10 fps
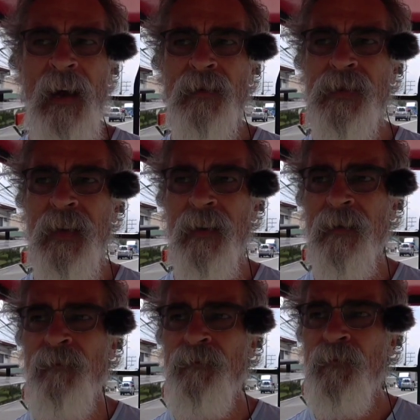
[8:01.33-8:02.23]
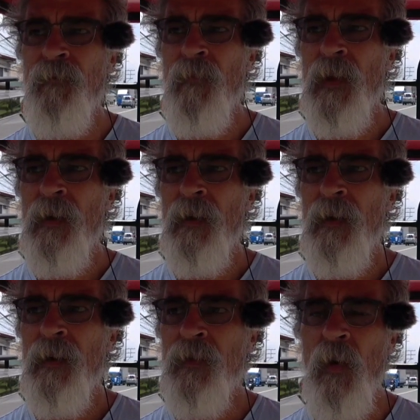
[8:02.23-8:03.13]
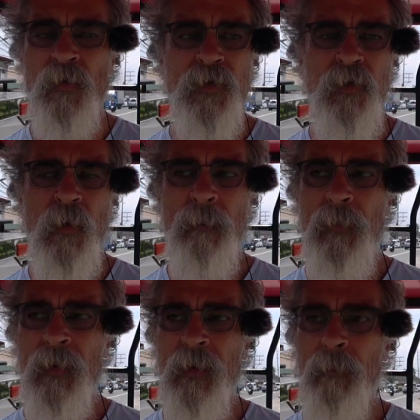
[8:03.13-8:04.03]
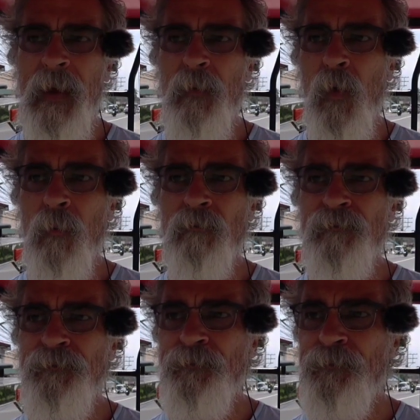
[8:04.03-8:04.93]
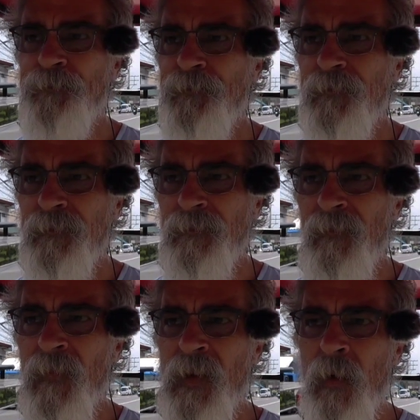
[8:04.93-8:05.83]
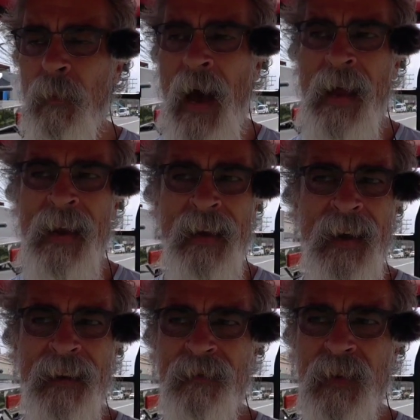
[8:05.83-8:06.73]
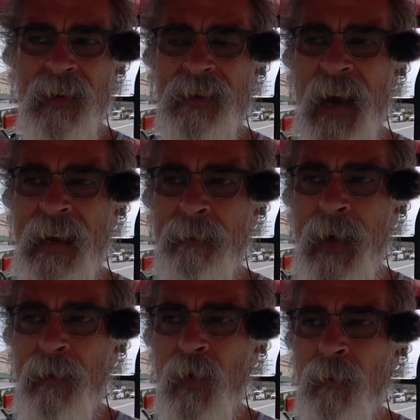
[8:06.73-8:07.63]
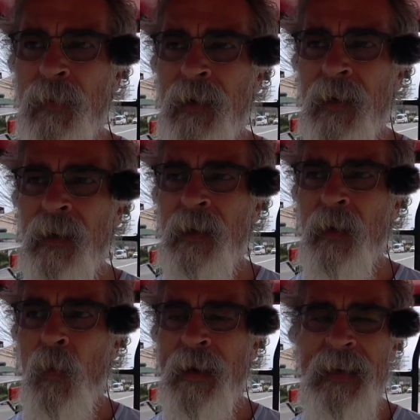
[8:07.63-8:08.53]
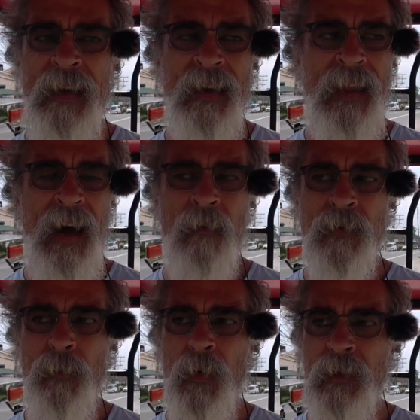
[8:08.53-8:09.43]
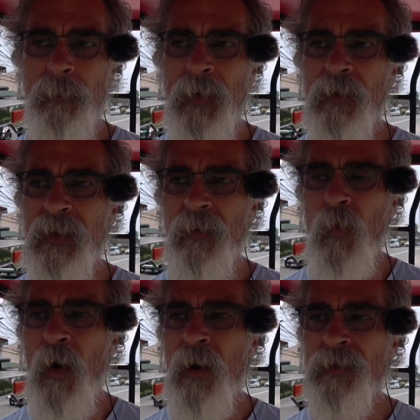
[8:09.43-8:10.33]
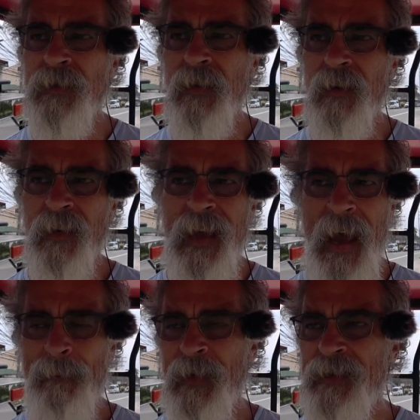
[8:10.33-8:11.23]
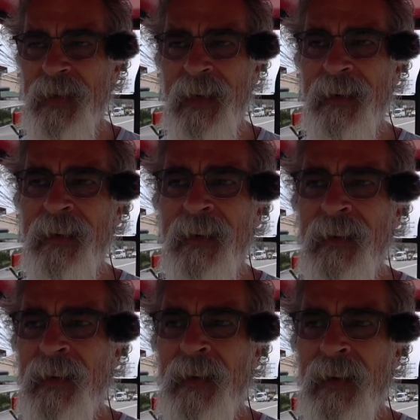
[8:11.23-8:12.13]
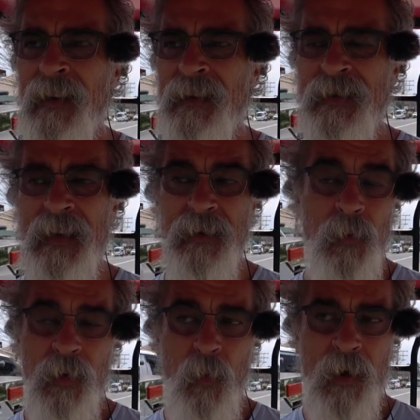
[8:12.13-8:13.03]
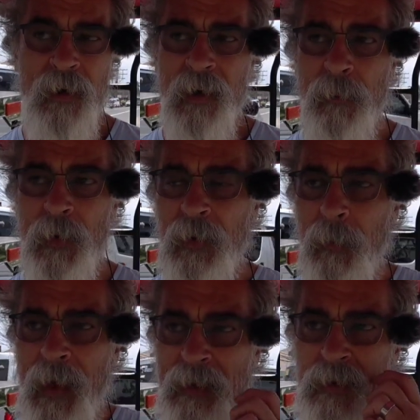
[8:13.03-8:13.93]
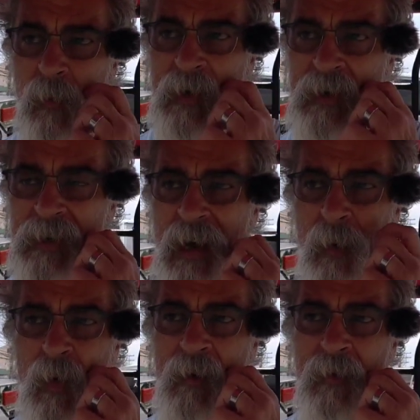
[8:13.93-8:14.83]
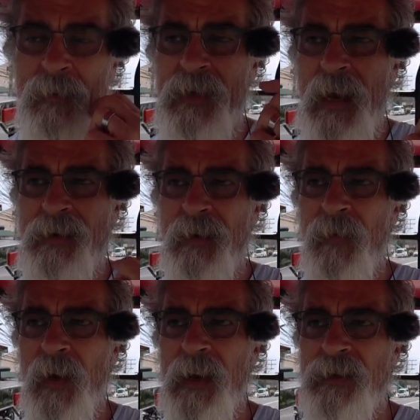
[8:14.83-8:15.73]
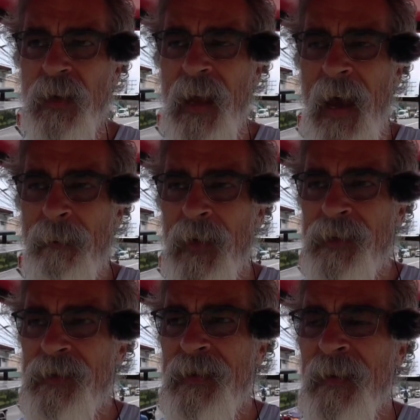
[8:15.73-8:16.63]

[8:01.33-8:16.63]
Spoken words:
house here, don't scrimp on the bedroom. Mine, I got a little tiny bedroom. We didn't allow them to put the built-in walls or cabinets in, because then where are you going to put the bed? So we just got rid of them, changed it for kitchen cabinets,